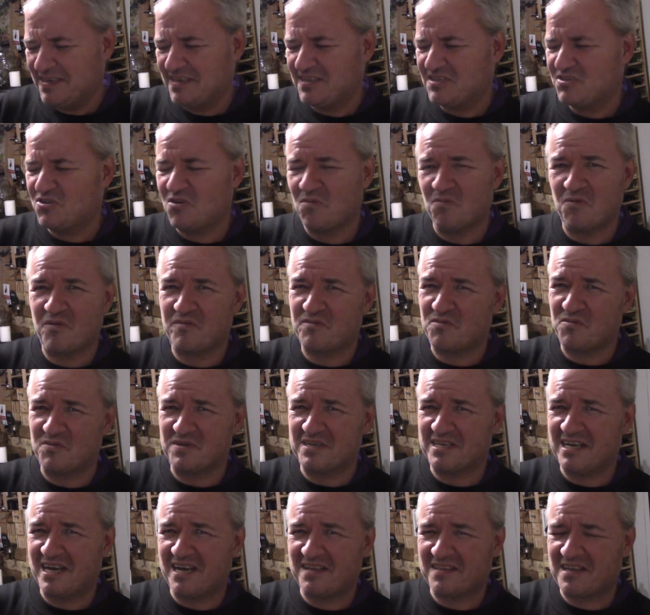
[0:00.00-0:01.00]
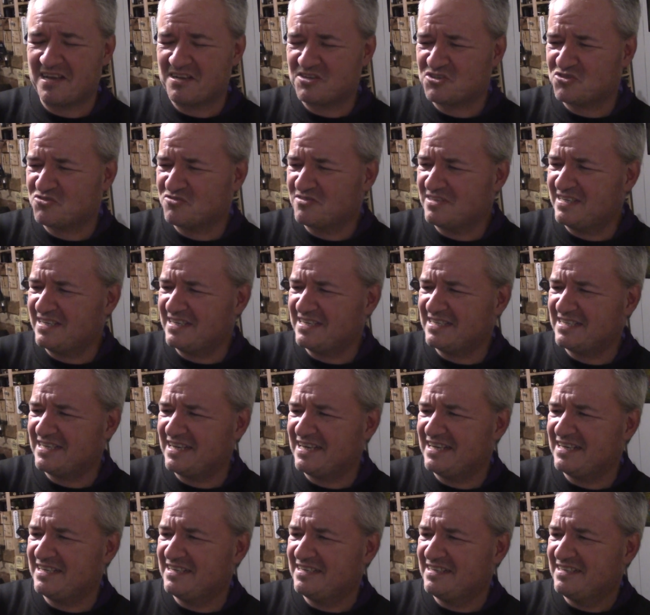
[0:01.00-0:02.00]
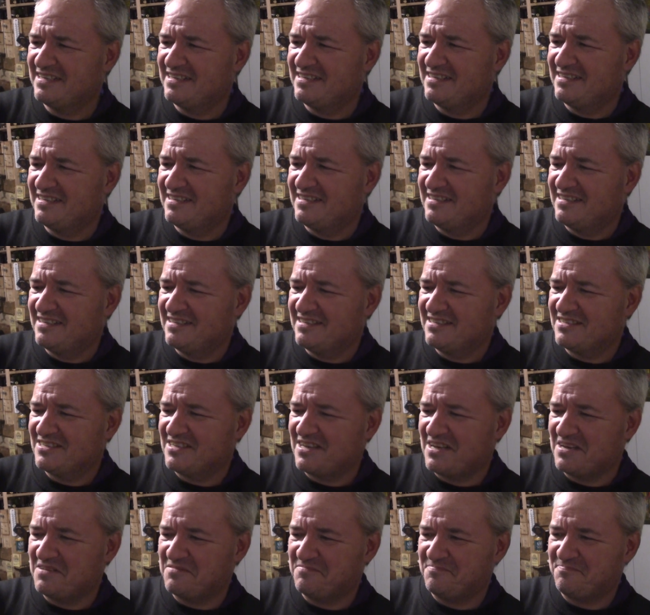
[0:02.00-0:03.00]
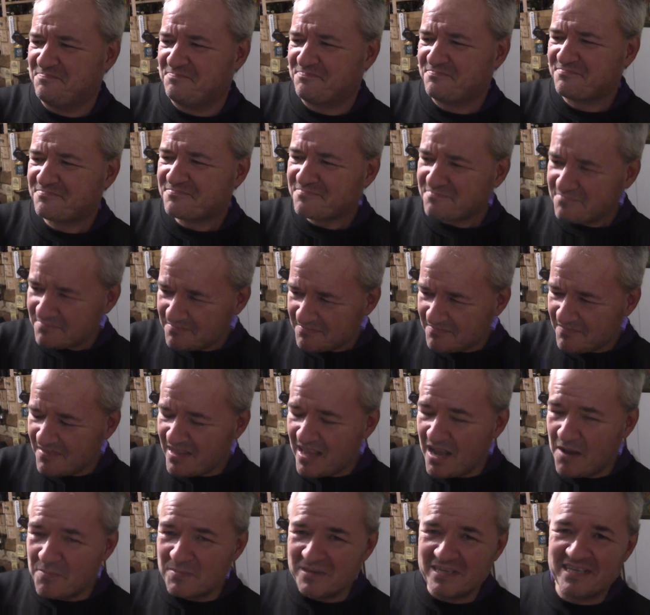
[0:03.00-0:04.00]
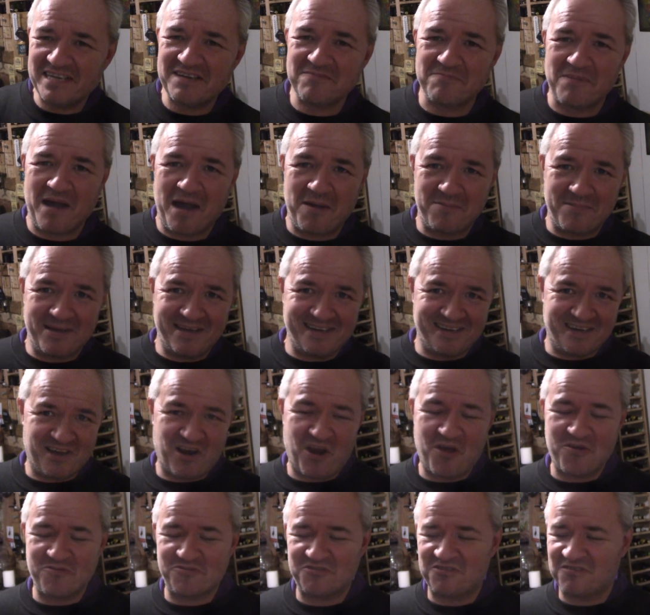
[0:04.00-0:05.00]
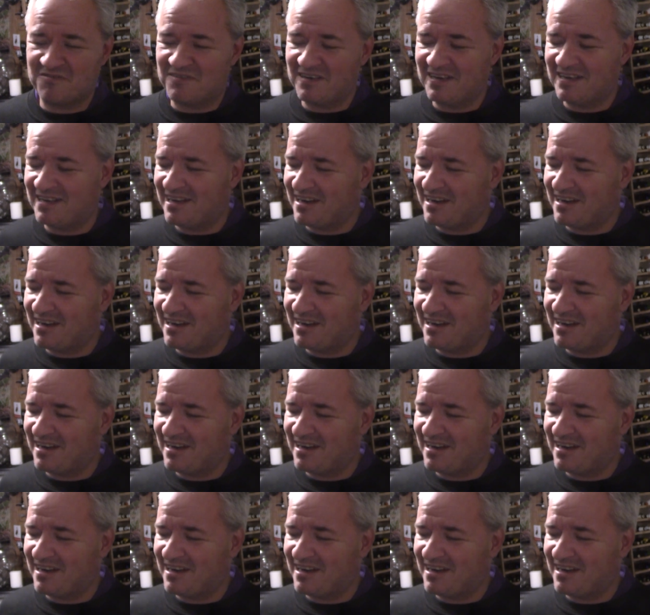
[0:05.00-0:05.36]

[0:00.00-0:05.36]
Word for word: It's not worth going down that street, is it? So, I'm going to give my mate a load of it.